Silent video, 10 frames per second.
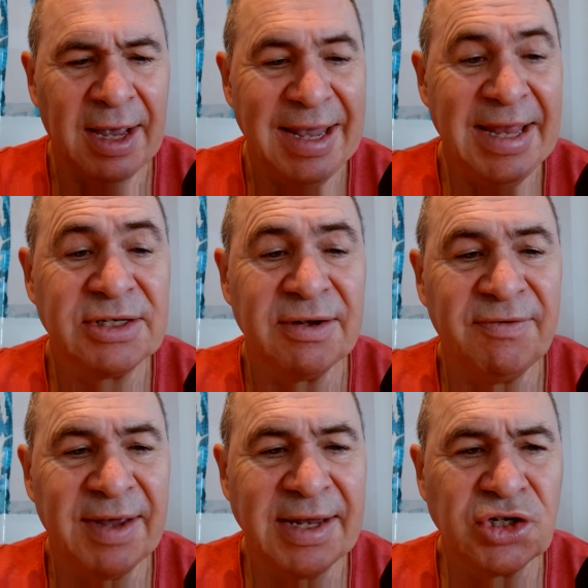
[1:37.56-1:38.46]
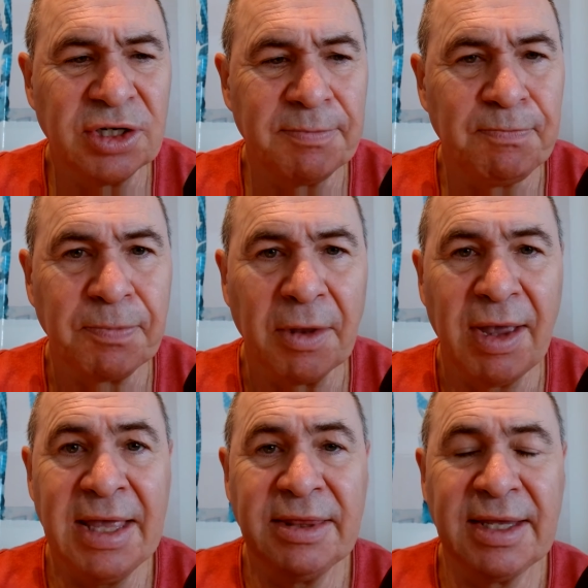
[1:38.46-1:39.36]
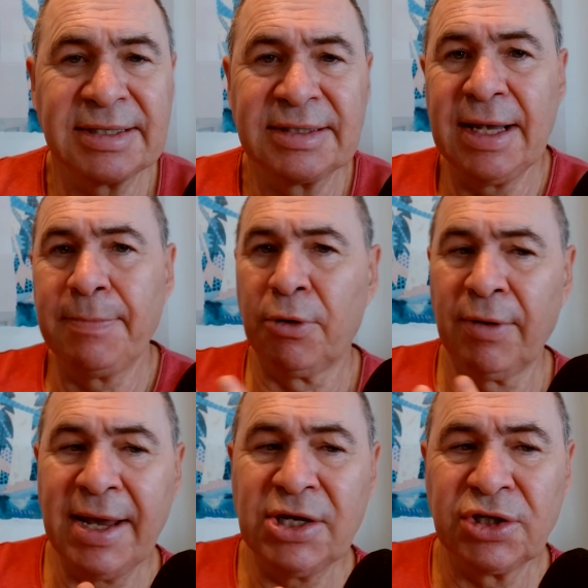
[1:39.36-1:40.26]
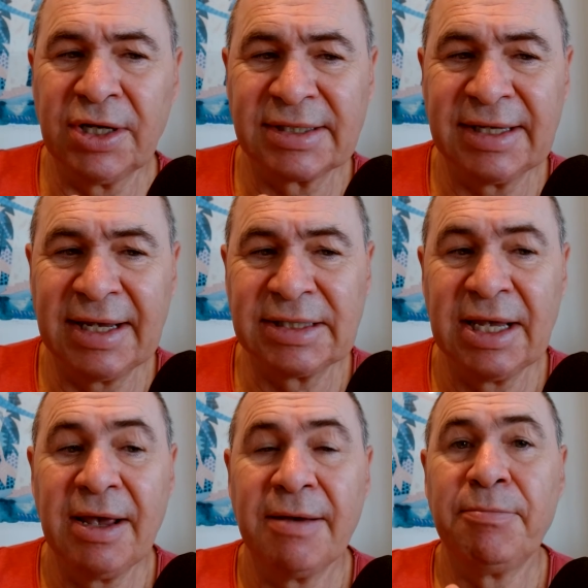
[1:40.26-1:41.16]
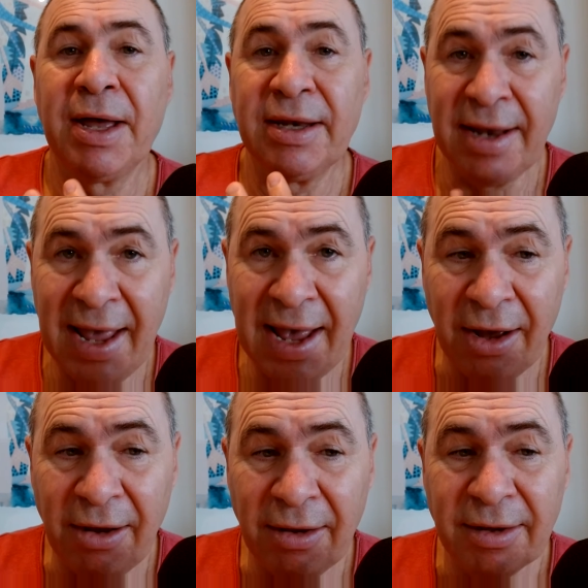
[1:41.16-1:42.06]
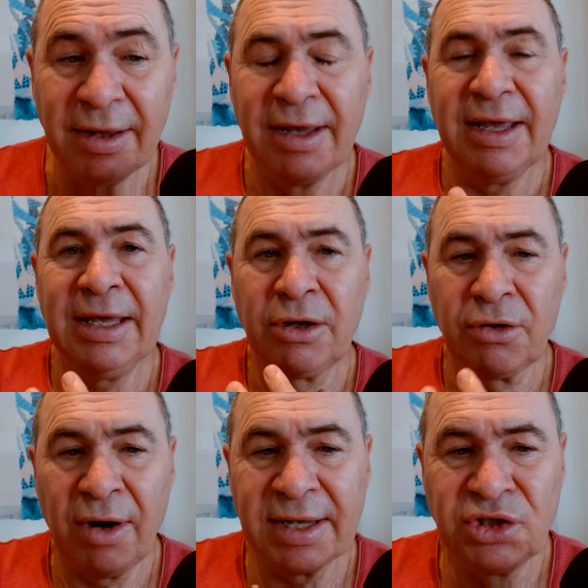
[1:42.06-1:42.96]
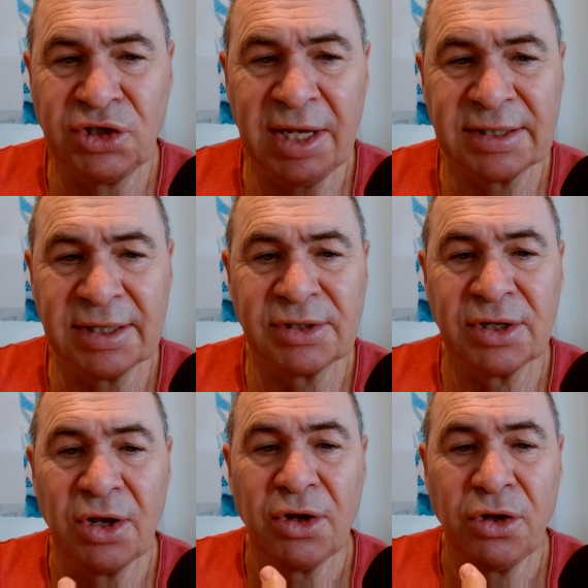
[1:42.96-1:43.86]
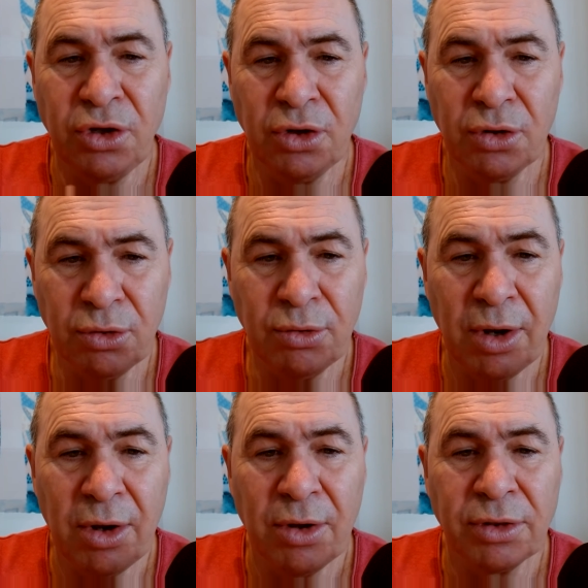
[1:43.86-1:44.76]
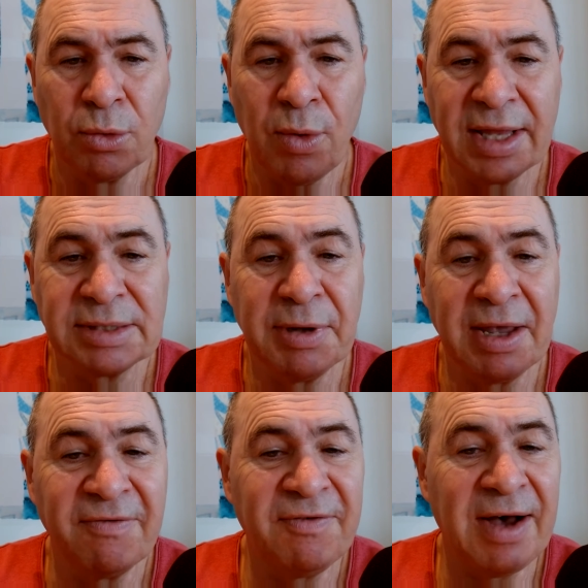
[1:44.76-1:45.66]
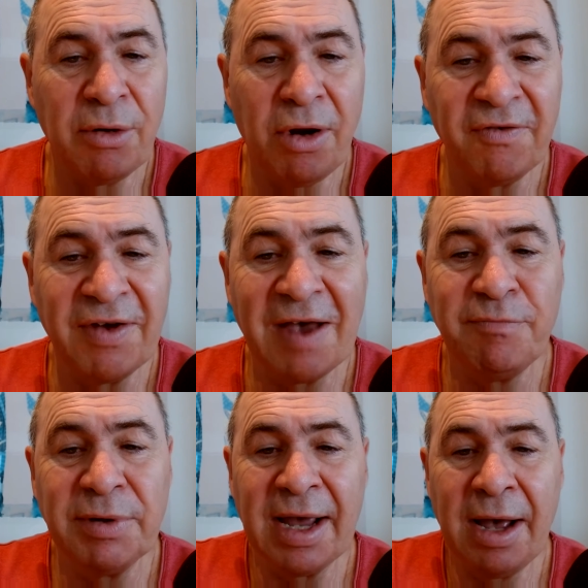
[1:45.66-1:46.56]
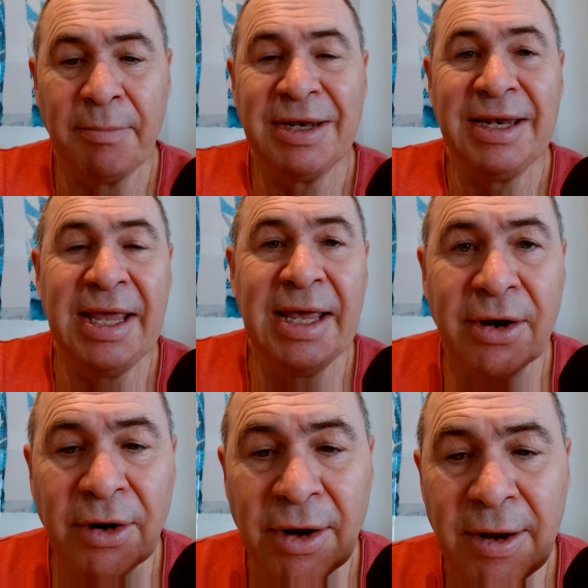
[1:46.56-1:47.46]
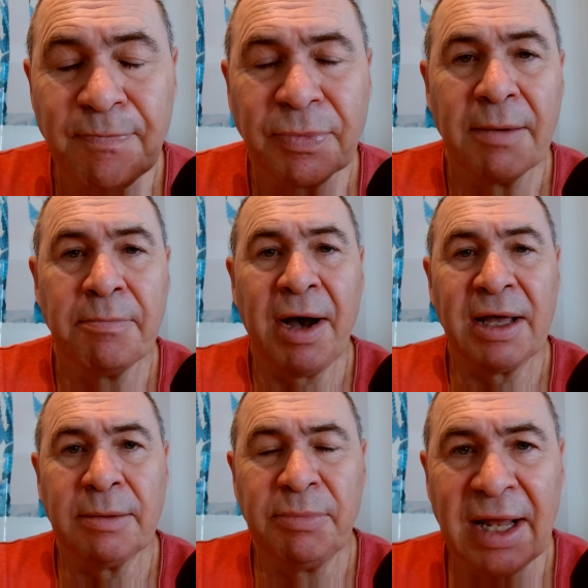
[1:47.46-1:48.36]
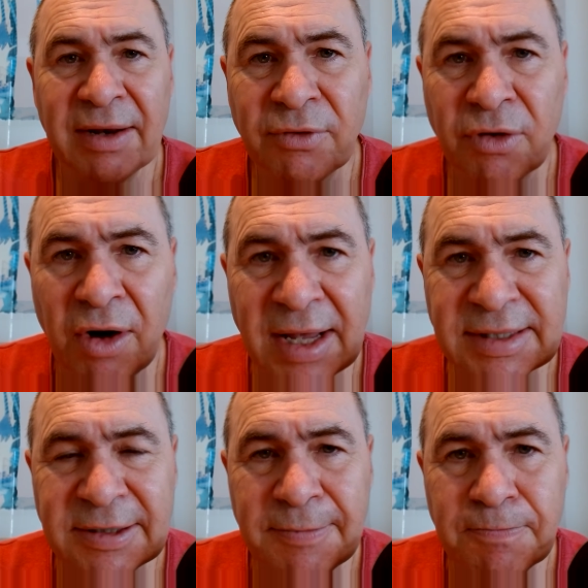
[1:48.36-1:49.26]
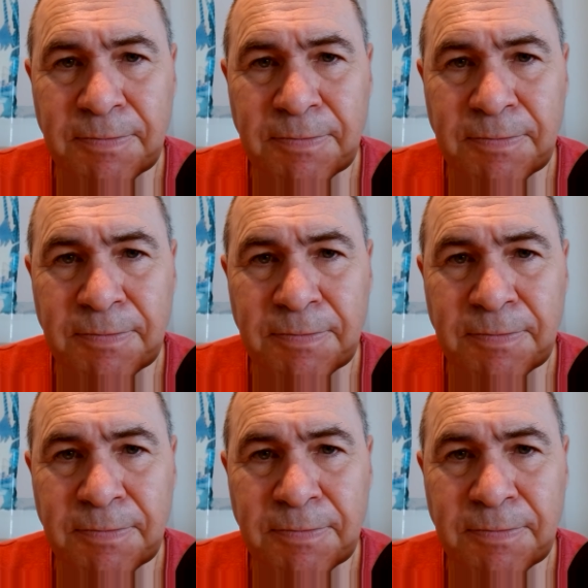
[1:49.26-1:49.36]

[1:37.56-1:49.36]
intervention in this separation. It says, but now in Christ Jesus, you, the ones being far off, have become near by the blood of Christ.